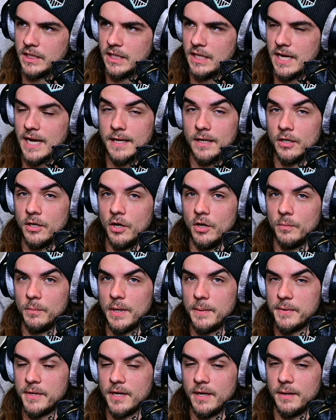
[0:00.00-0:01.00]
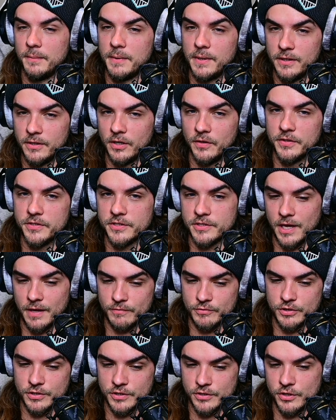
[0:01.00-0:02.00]
I don't know. Maybe, you know, this is
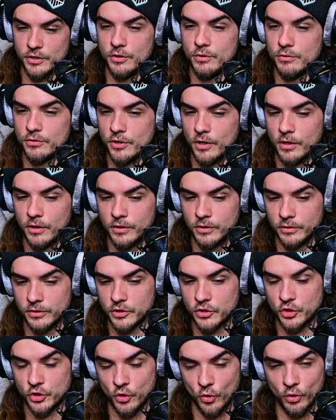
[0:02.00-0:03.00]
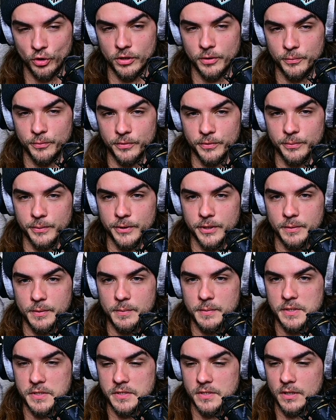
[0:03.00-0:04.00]
obviously just a news article. It's short and we're going to be
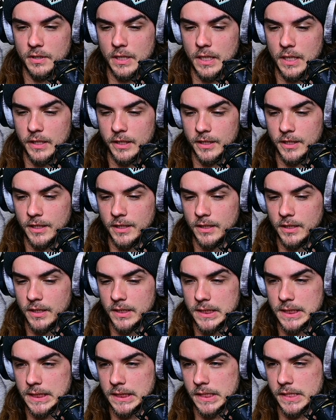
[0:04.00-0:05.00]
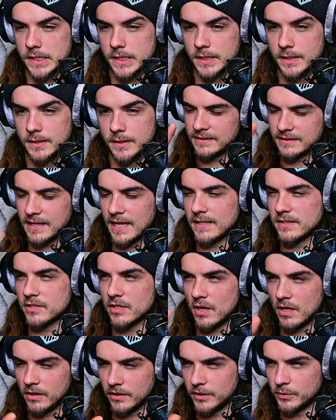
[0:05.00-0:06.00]
missing a lot of the key details here. That's
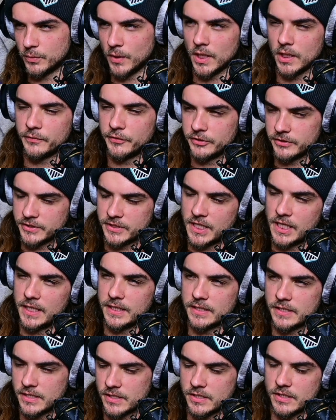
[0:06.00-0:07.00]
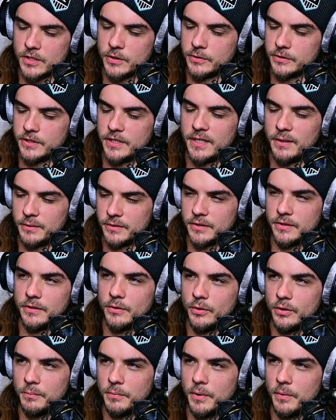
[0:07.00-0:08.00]
all irrelevant. Scientists know, they know what they're
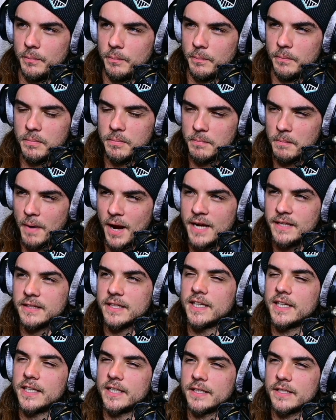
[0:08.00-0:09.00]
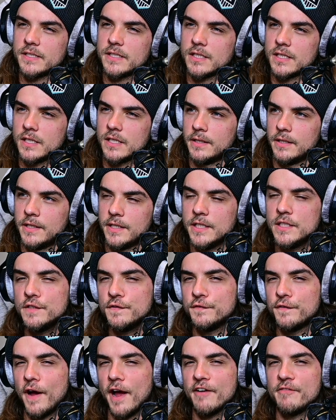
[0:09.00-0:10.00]
doing. But my thing is
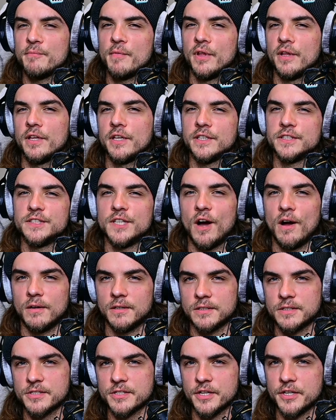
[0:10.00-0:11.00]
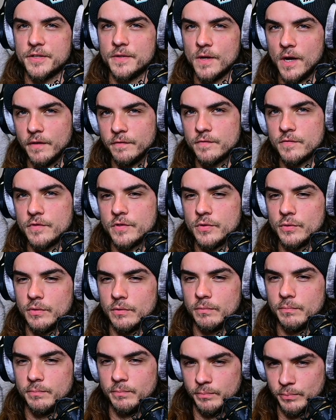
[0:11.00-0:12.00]
$5 million enough
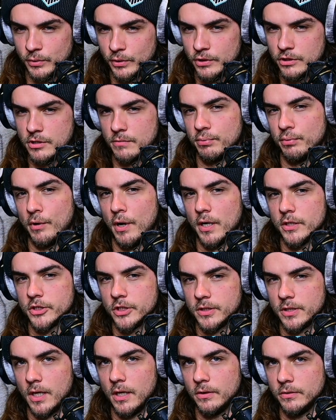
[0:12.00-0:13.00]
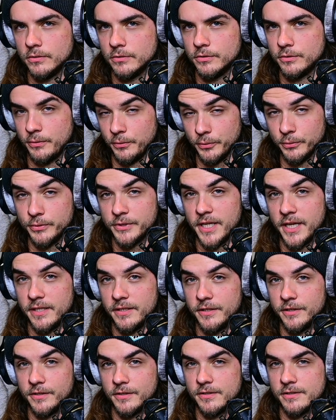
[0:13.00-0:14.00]
to push a project out through
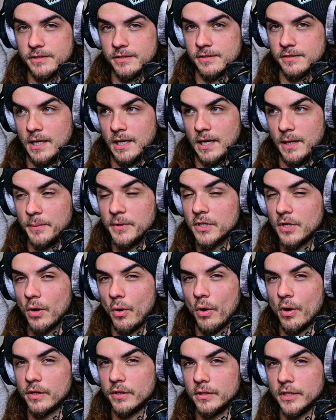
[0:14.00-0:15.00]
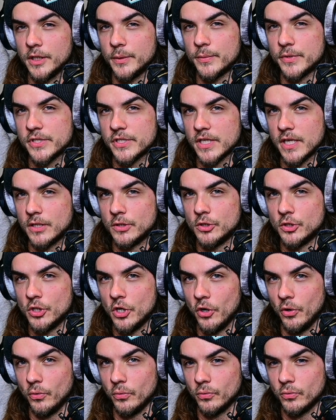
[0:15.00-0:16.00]
10 years? I'm going to go on a limb and say
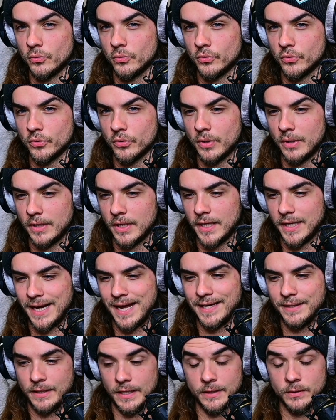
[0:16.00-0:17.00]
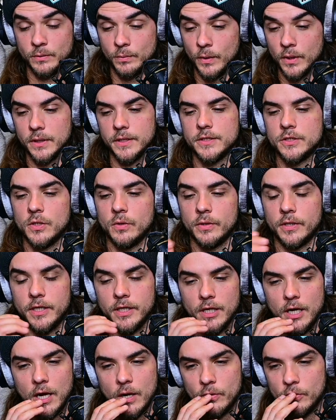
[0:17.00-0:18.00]
no. Like, I really don't
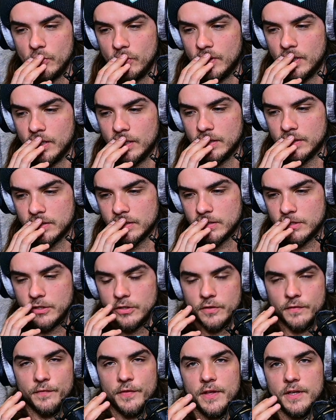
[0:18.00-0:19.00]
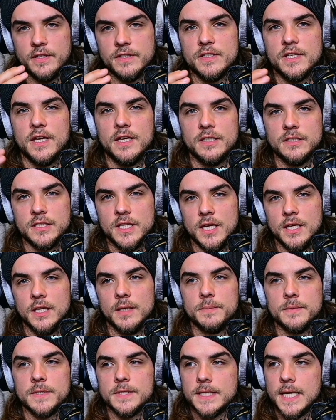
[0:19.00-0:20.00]
get how you can, if they can say it can take
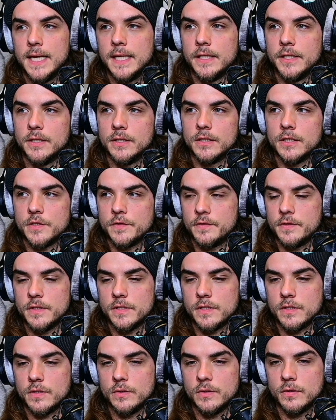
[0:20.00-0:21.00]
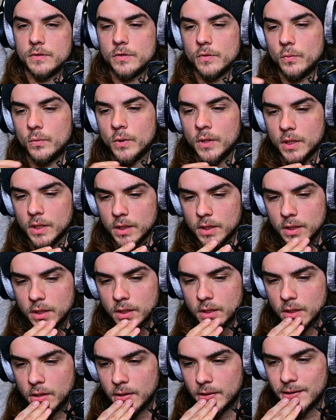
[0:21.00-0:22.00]
up to 10 years for this to work,
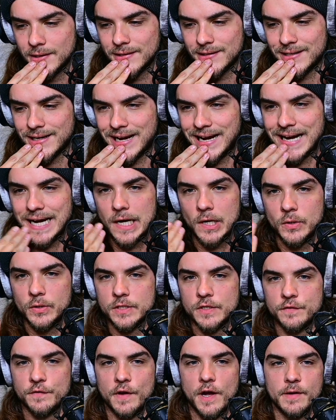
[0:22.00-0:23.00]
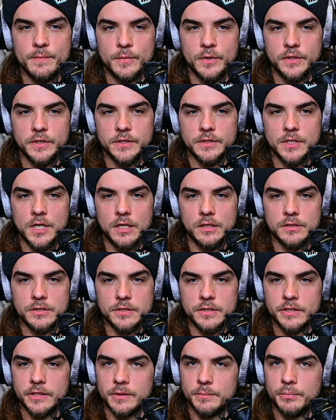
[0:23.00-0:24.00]
how is $5 million going
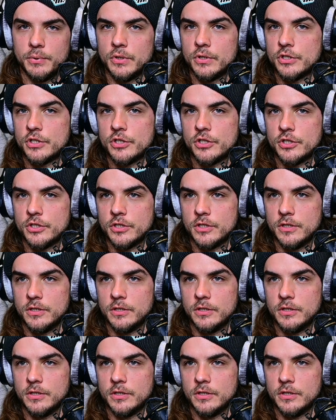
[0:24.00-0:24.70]
to push